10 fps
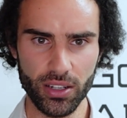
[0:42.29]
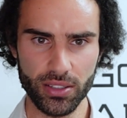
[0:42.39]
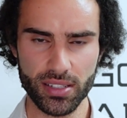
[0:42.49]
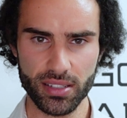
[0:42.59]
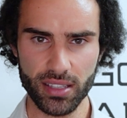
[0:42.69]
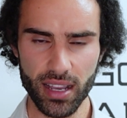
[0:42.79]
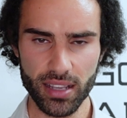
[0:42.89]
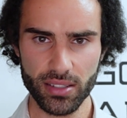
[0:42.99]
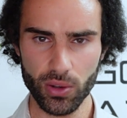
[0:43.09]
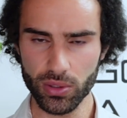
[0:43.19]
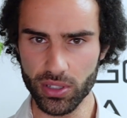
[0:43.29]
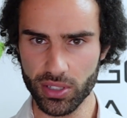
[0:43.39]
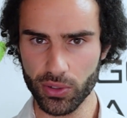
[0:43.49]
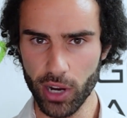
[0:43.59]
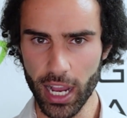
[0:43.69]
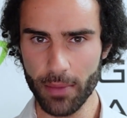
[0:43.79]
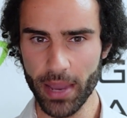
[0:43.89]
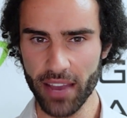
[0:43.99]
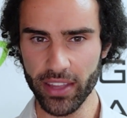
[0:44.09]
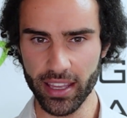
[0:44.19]
you know, discuss or describe
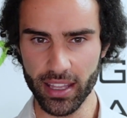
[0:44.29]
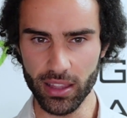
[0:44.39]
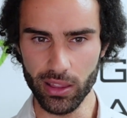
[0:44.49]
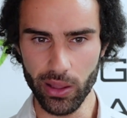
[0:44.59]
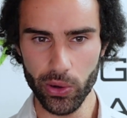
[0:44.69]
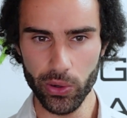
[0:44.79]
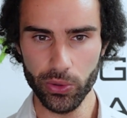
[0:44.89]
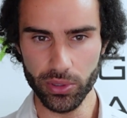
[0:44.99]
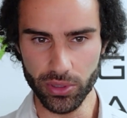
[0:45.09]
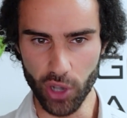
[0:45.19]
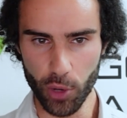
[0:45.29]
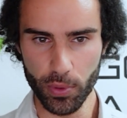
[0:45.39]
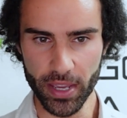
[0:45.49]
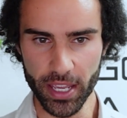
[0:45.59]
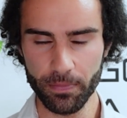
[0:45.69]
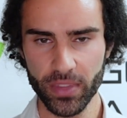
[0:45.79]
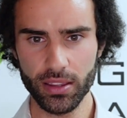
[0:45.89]
having low dopamine.